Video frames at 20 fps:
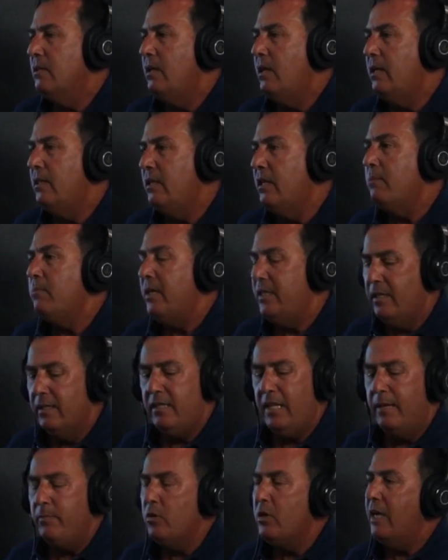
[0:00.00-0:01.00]
And then by the
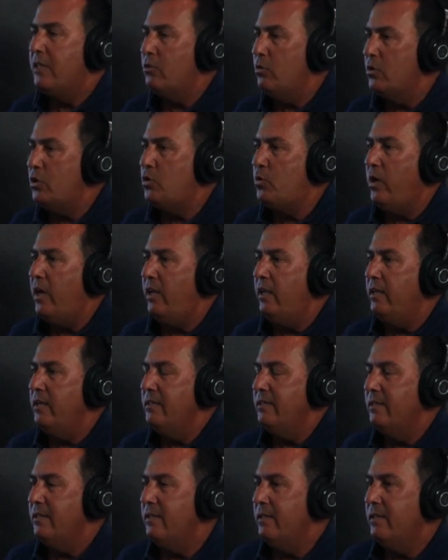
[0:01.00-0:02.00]
time we got to Australia,
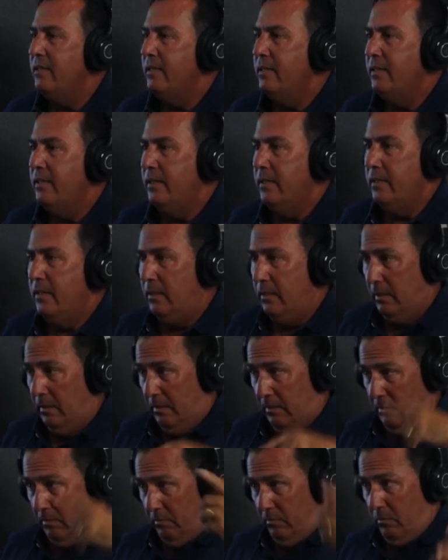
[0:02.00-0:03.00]

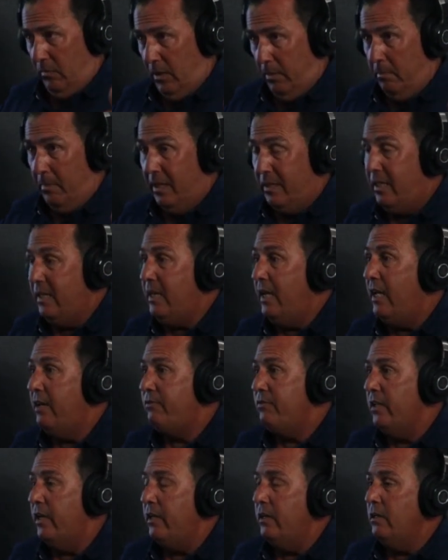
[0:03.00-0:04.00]
a month and a
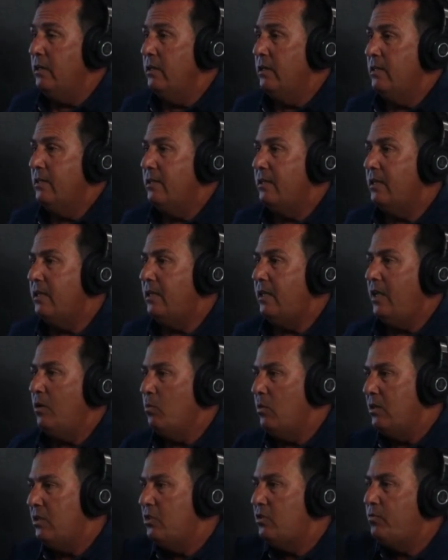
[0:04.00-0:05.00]
half later, he
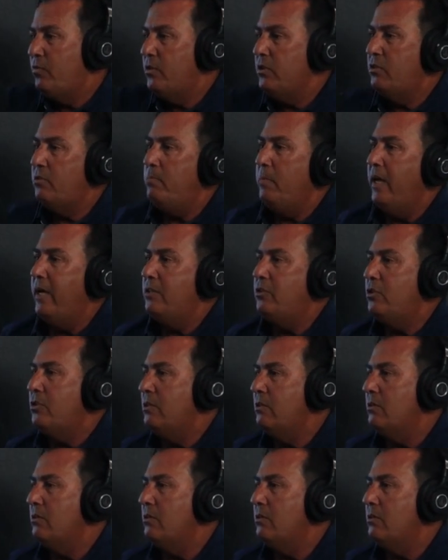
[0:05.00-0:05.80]
won his first match